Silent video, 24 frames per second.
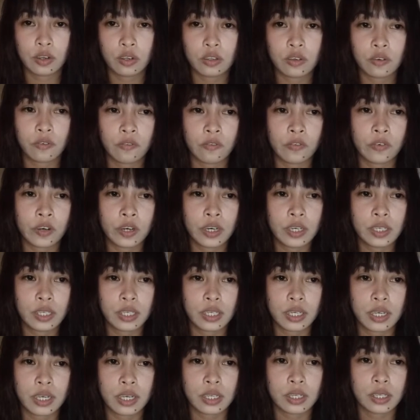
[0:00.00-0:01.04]
So first
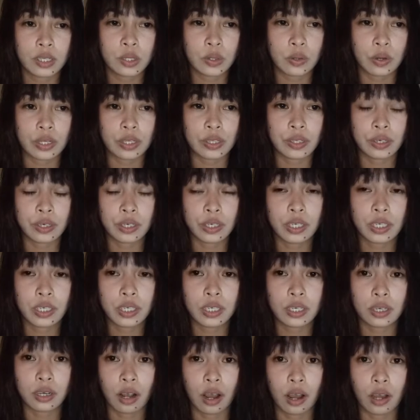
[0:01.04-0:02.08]
is to
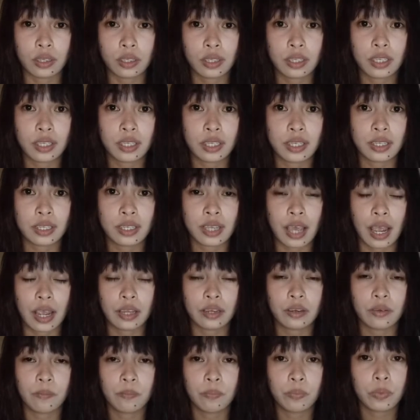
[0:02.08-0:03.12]
ascertain the contents inside.
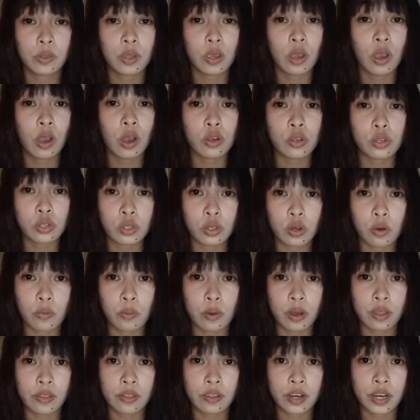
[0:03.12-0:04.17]
So
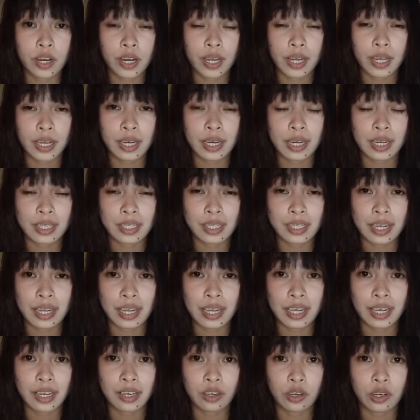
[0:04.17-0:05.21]
whether it is
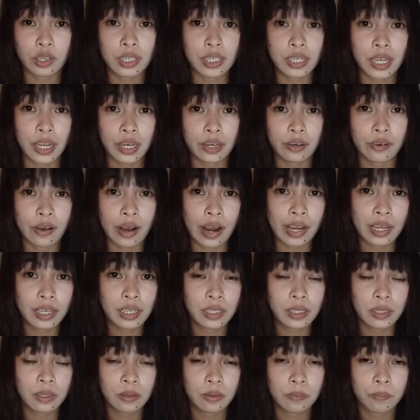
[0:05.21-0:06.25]
in containerized,